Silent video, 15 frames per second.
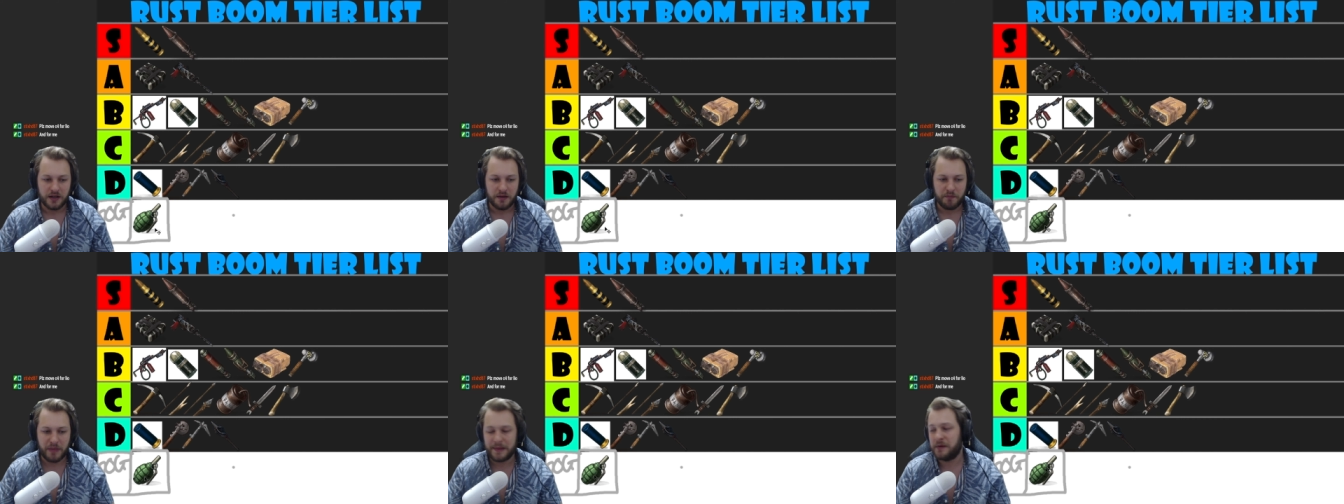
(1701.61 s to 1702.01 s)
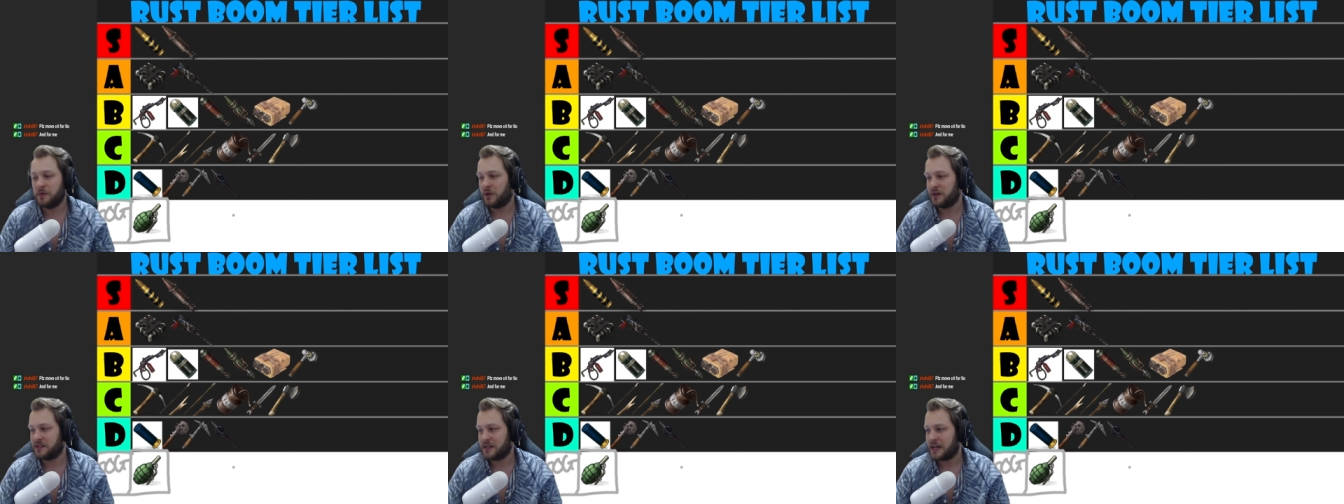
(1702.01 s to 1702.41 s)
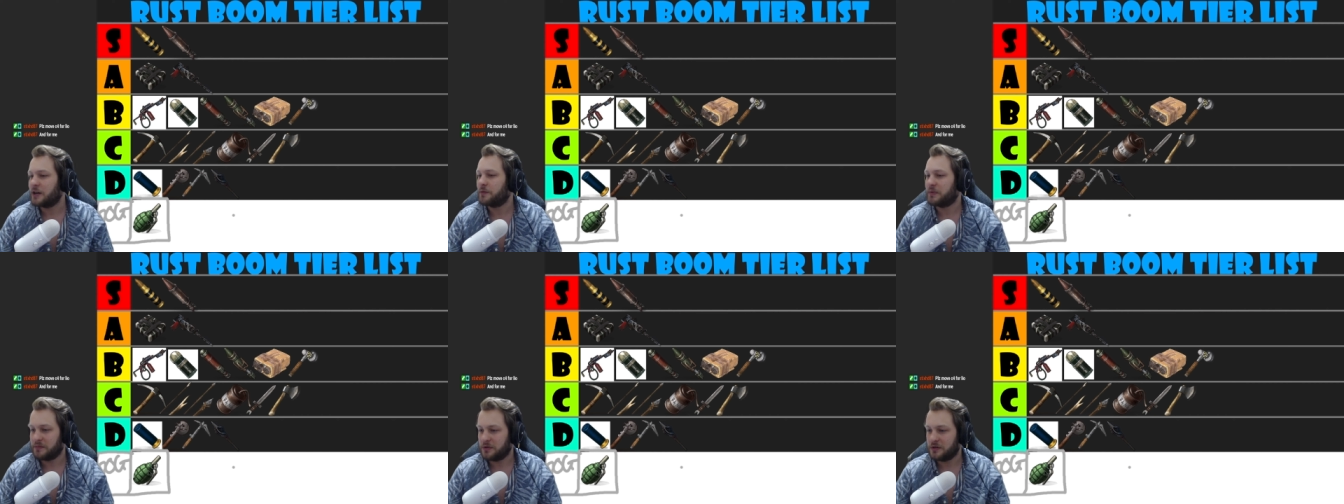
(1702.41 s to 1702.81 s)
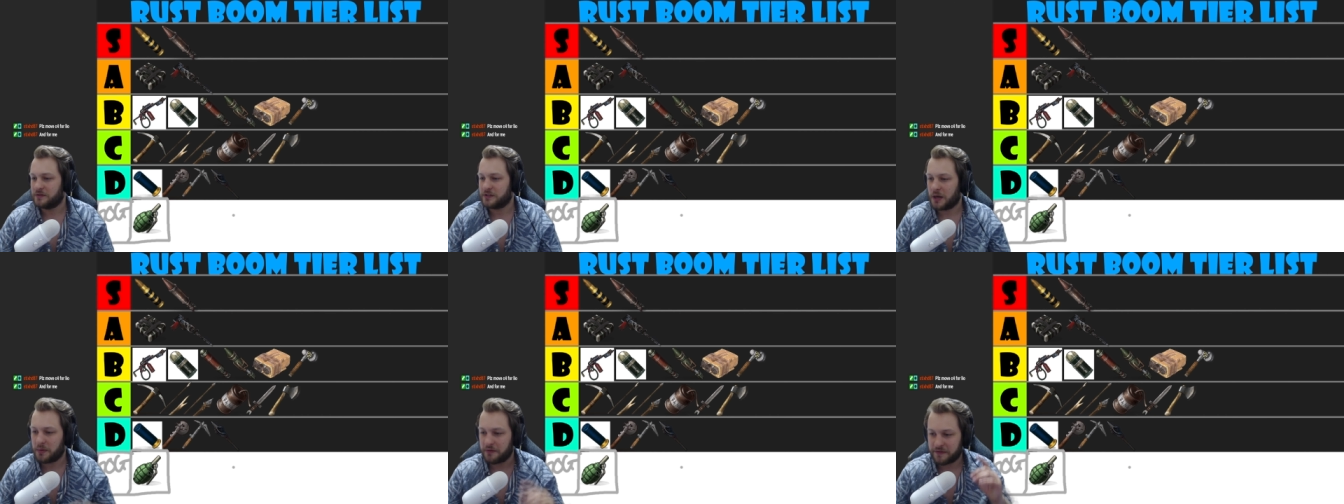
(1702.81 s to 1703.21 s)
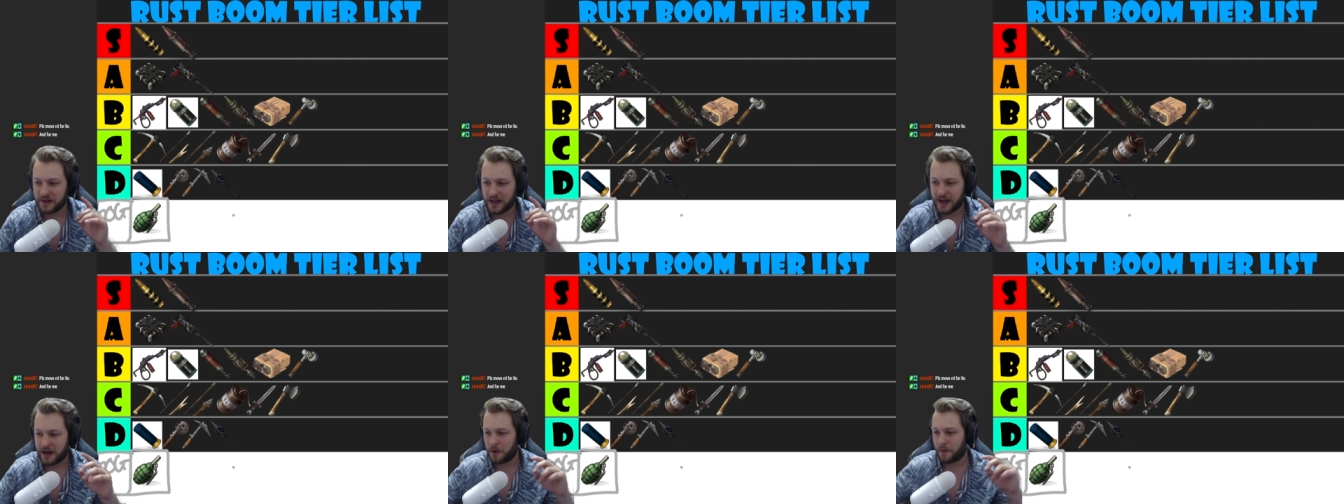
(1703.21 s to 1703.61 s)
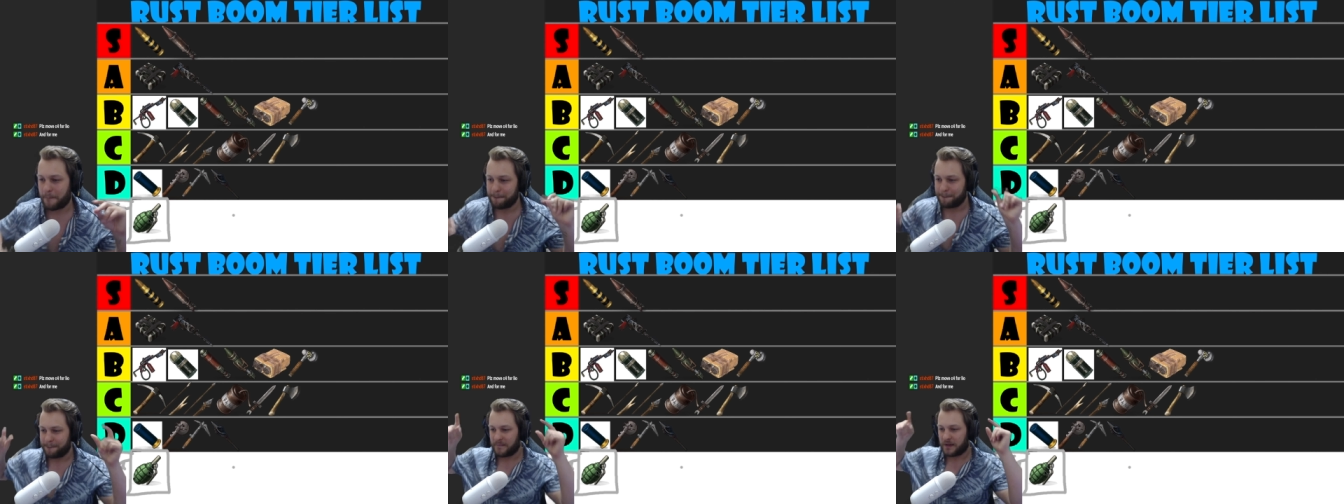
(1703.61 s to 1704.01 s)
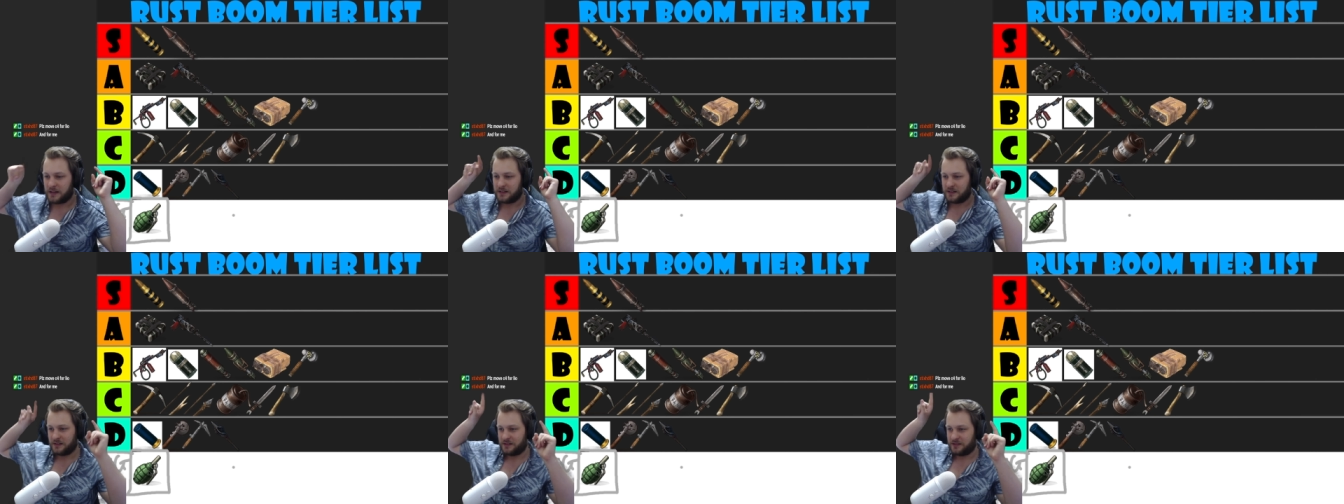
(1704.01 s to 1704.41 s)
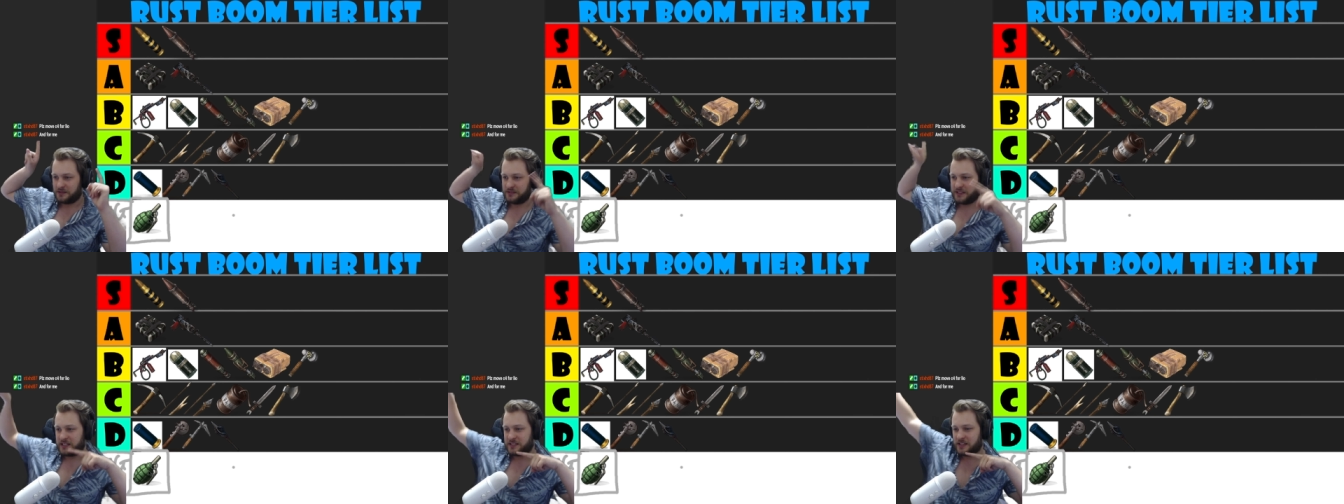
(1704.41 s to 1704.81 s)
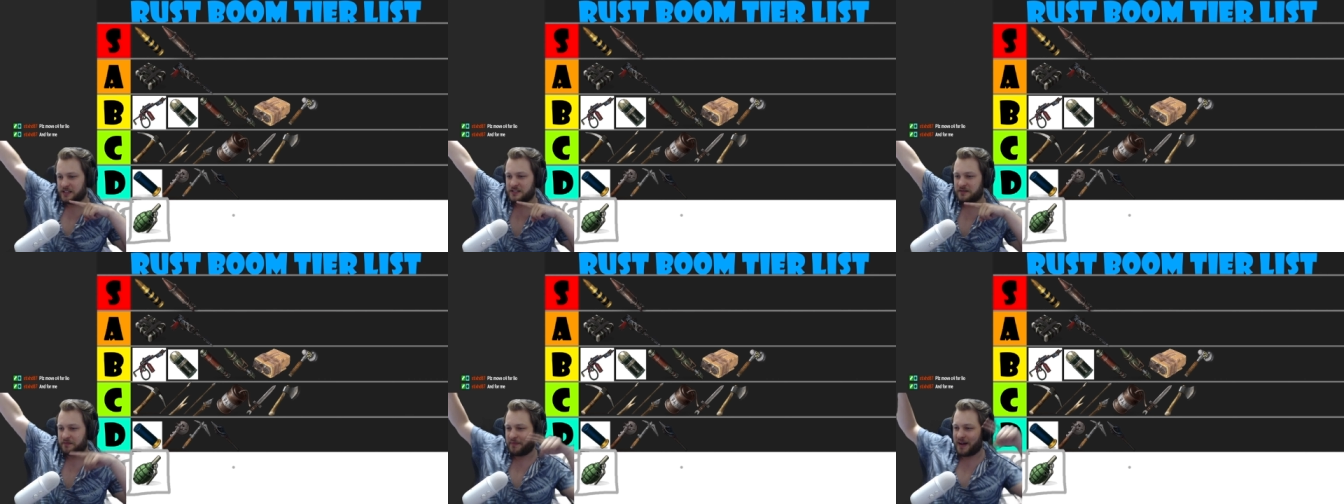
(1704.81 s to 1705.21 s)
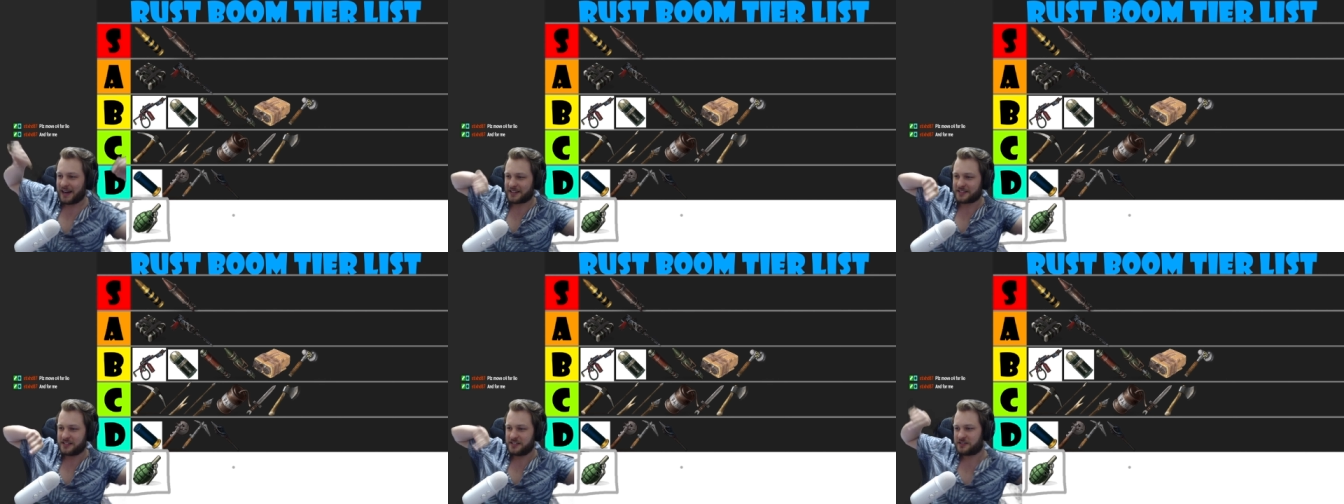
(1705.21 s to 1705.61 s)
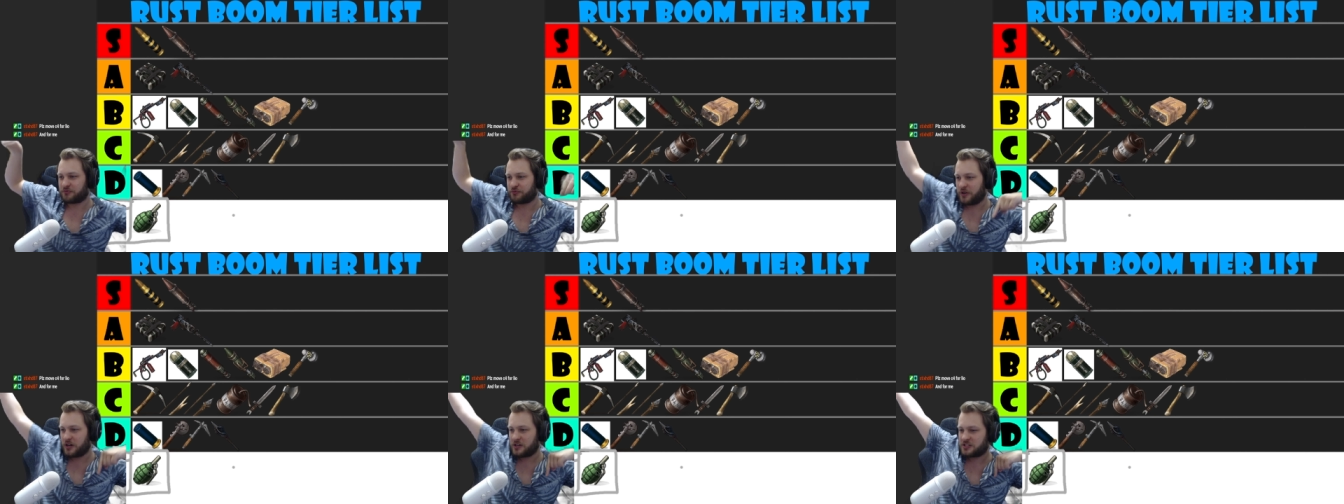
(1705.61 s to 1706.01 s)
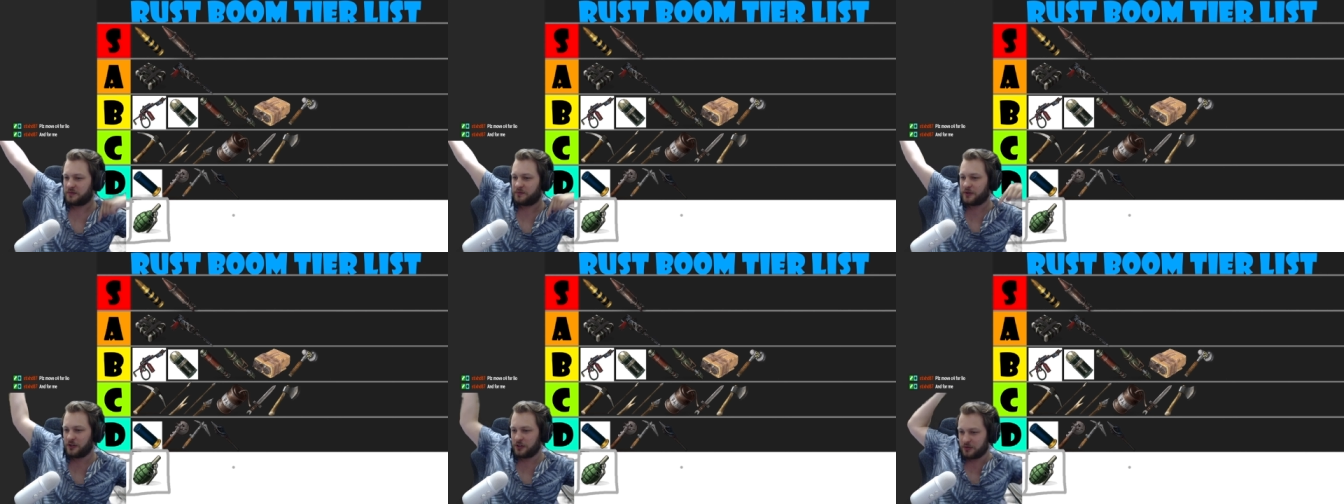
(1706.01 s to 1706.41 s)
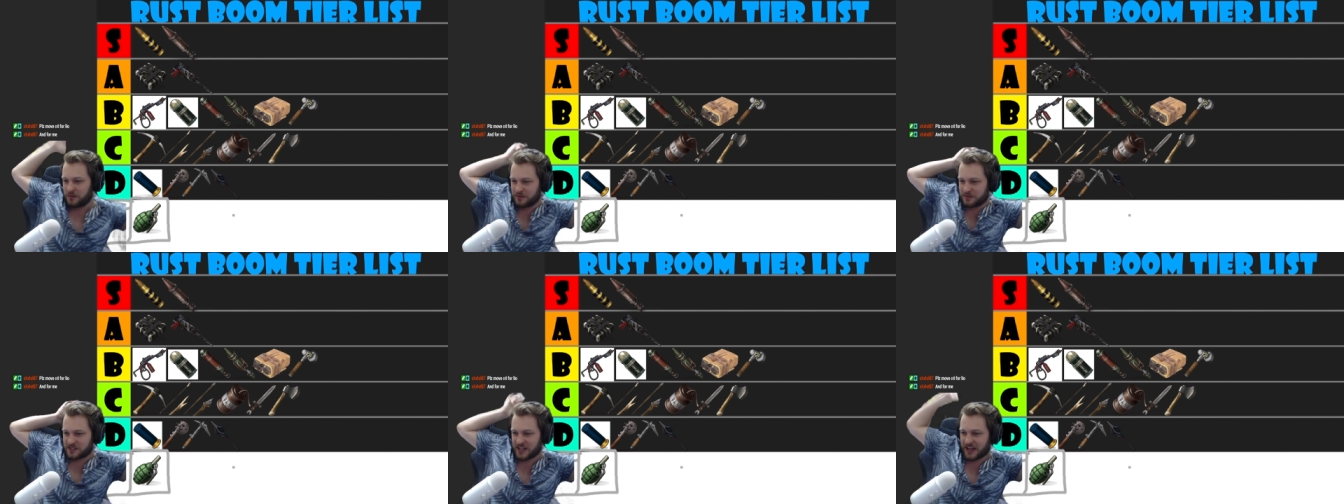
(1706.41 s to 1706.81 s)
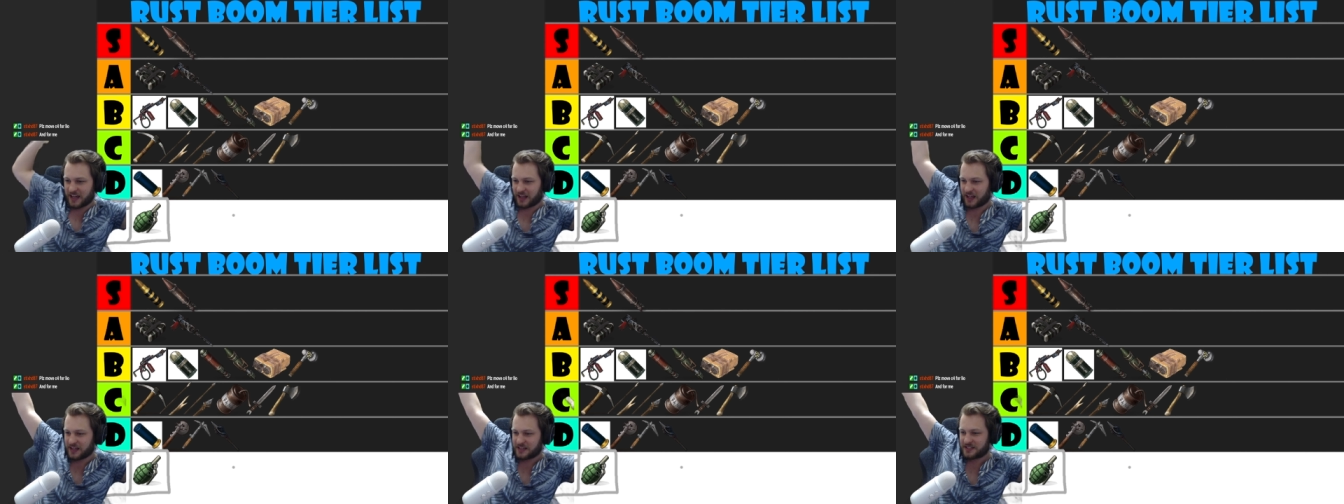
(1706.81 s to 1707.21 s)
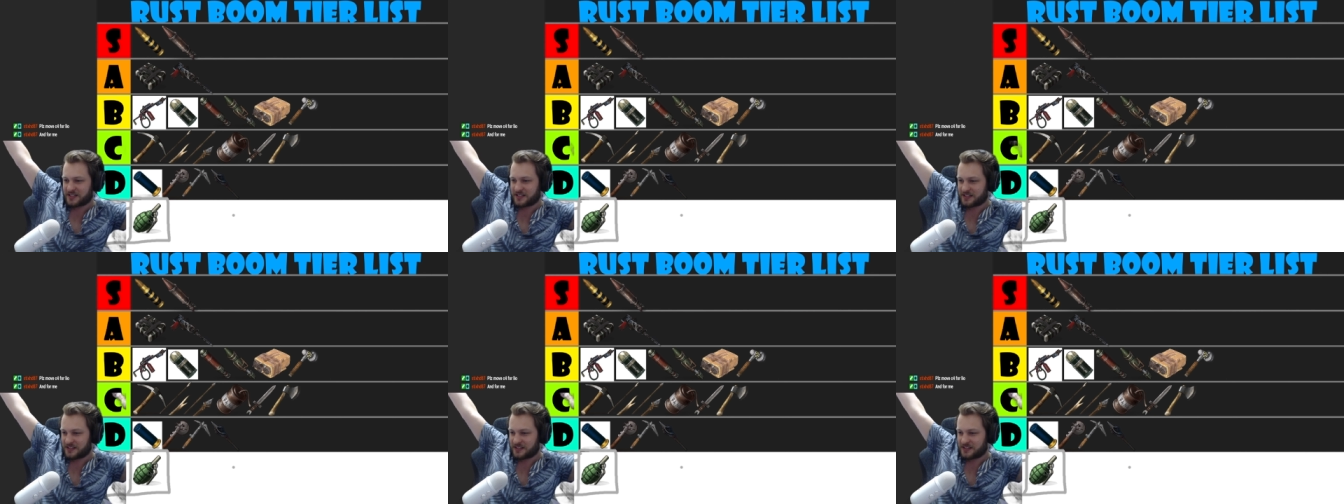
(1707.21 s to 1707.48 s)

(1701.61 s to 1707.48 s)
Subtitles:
Maybe one day it'll be moved up, but for now, this is Max's Rust Boom tier list.